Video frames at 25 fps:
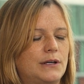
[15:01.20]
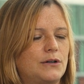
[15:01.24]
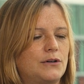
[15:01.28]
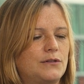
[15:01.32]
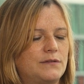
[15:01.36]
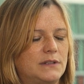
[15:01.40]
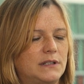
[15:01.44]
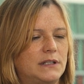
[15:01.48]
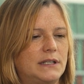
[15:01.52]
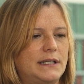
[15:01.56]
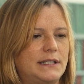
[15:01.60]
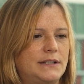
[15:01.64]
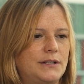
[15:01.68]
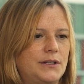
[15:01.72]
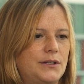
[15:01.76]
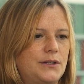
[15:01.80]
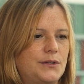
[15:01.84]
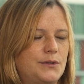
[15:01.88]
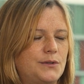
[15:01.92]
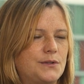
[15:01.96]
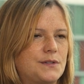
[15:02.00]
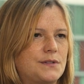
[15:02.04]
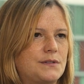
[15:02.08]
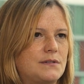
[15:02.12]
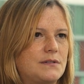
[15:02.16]
currently
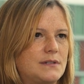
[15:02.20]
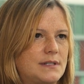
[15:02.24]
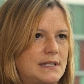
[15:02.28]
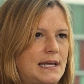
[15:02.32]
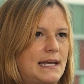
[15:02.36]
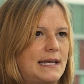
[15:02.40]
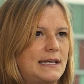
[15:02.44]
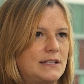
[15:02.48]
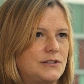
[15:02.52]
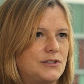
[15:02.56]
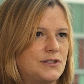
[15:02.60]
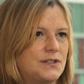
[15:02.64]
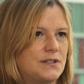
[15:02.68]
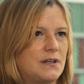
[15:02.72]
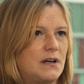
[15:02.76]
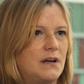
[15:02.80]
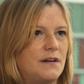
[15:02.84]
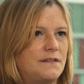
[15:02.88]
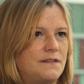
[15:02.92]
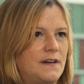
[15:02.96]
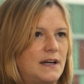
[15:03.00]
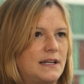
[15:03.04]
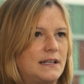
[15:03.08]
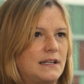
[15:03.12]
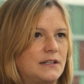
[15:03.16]
use Sage as our
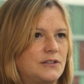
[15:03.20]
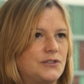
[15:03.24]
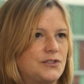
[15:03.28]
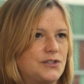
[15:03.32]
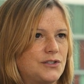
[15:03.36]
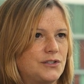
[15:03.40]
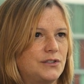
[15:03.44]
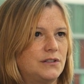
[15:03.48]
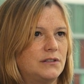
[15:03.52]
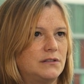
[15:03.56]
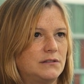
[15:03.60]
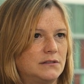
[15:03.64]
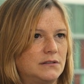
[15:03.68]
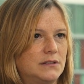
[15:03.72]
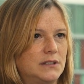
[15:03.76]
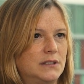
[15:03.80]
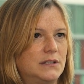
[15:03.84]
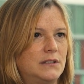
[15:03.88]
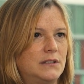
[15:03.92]
financial